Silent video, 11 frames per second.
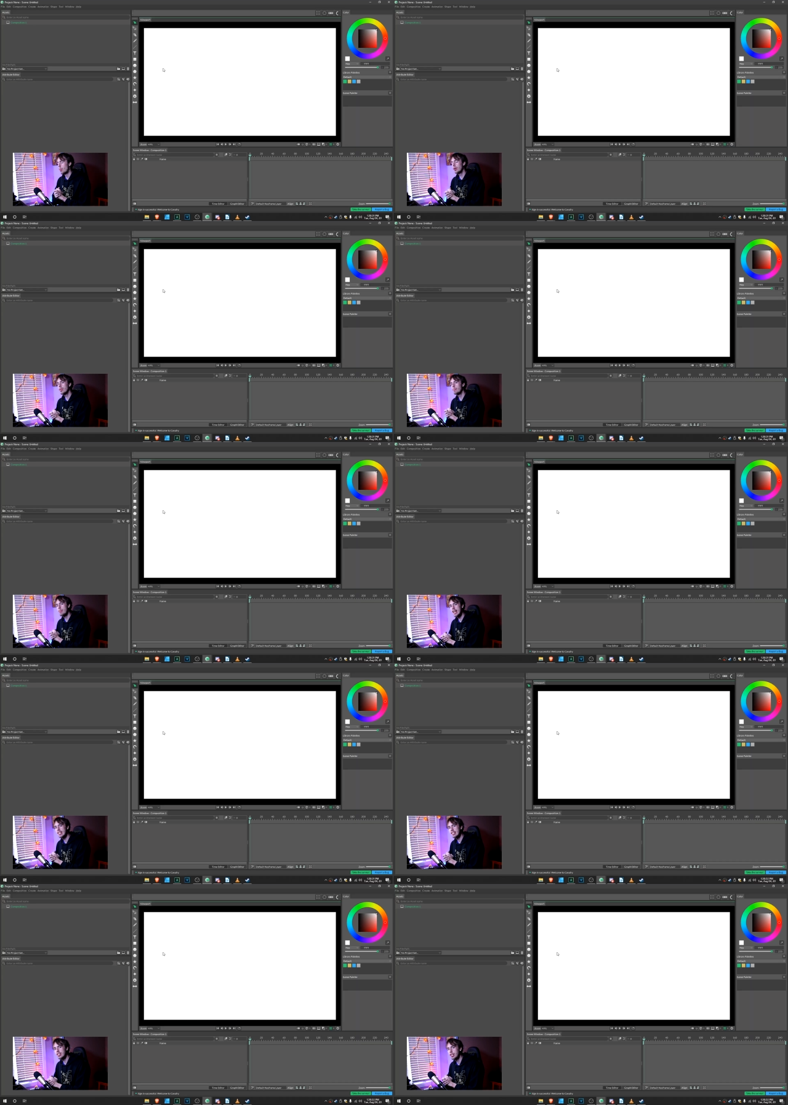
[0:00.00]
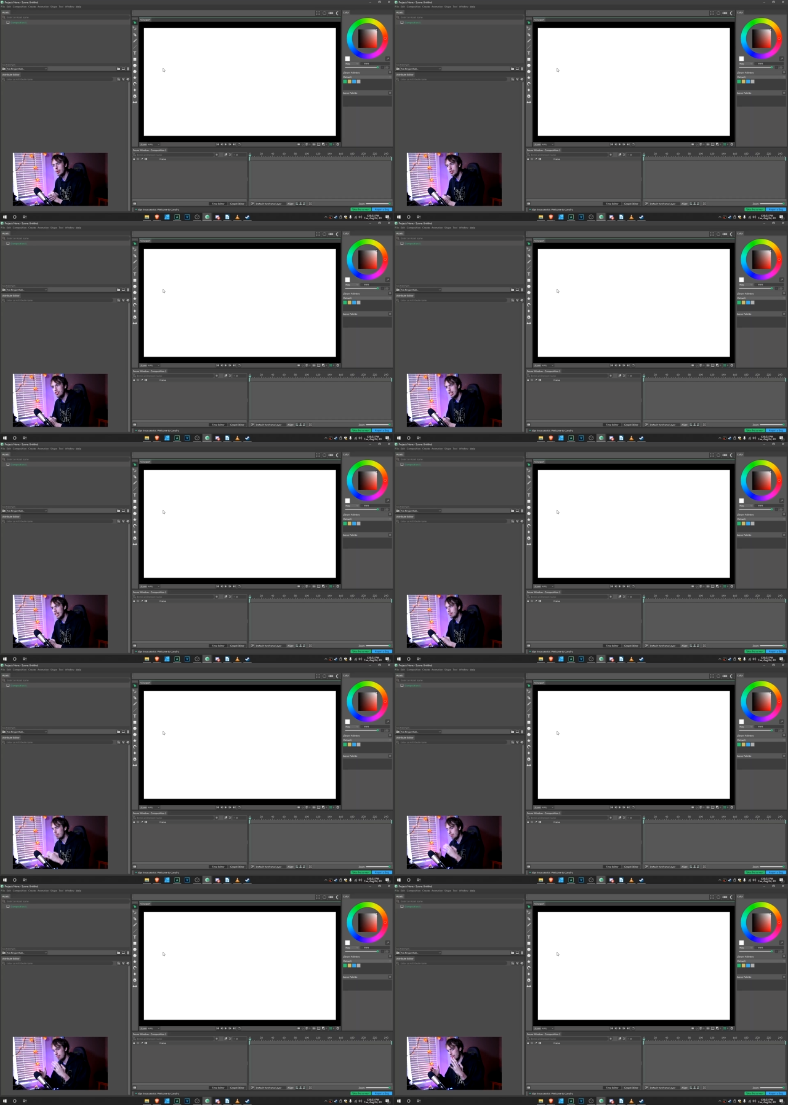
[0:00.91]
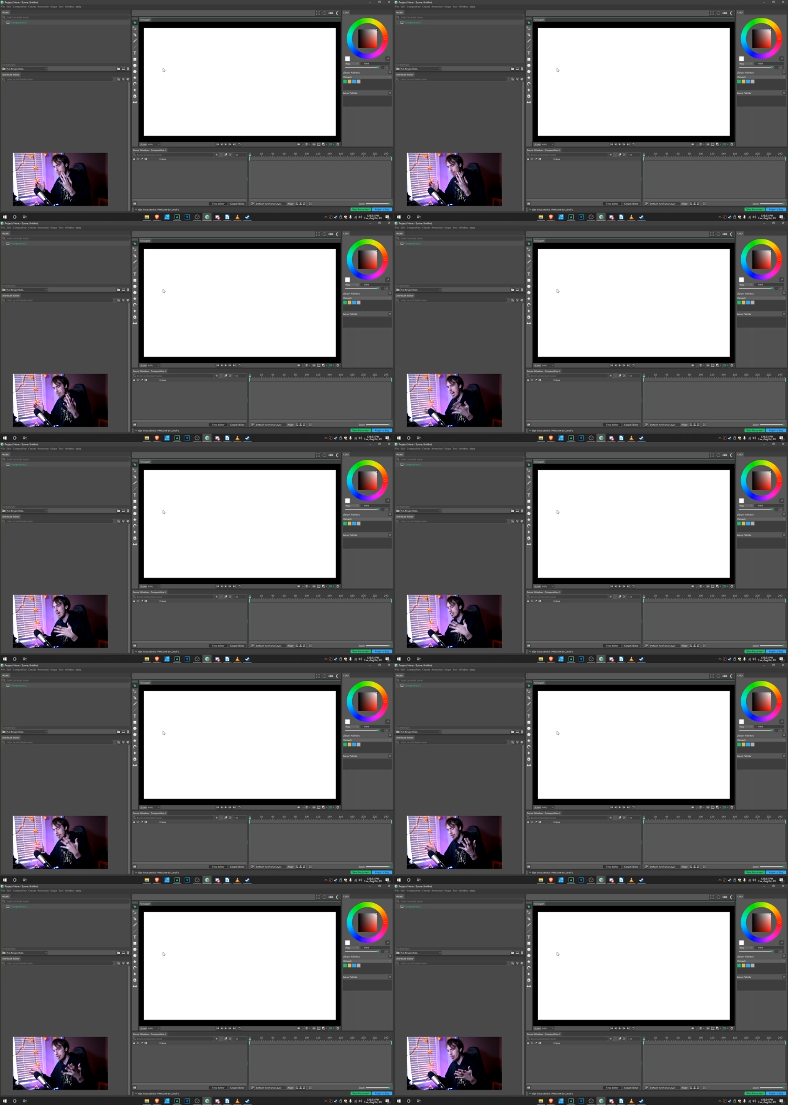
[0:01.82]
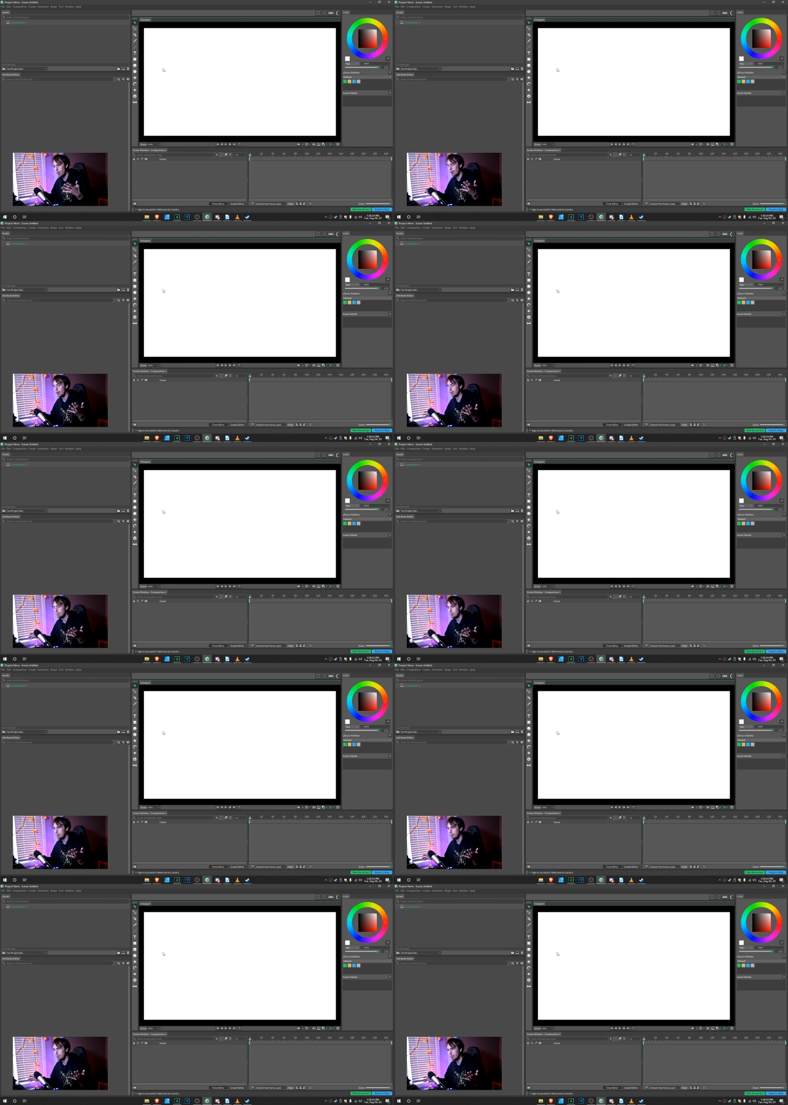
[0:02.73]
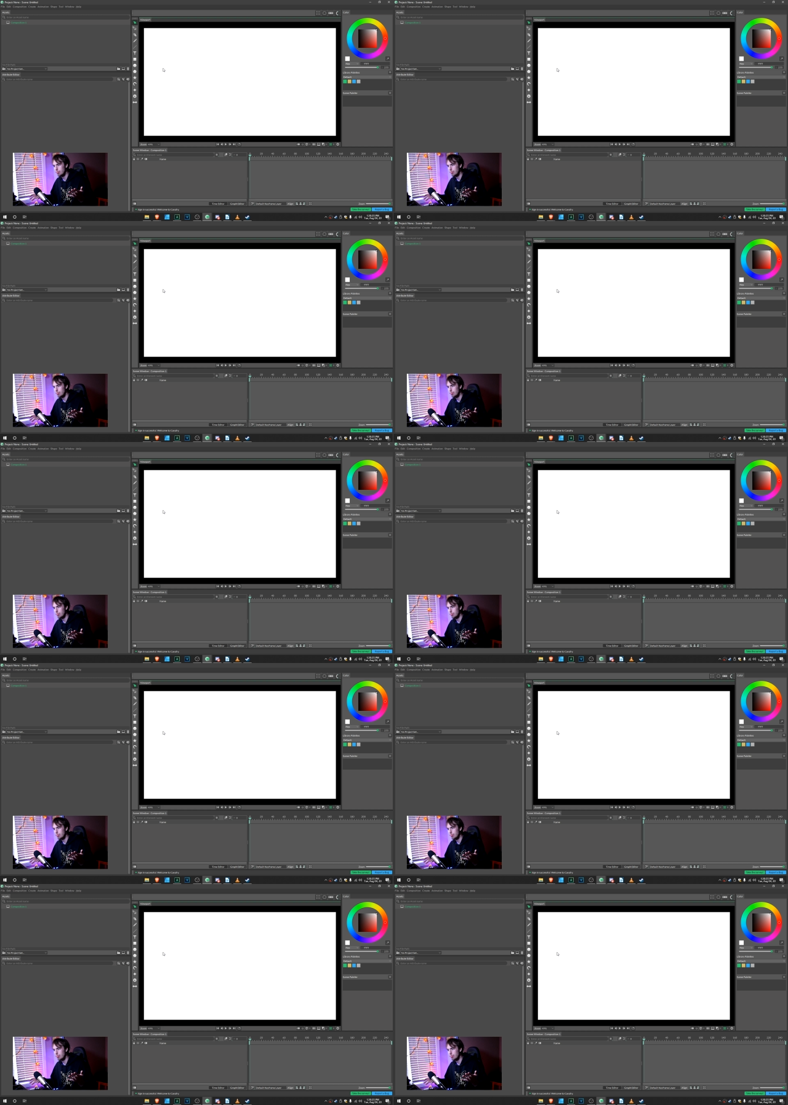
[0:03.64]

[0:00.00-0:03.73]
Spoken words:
[unreadable: no face in view]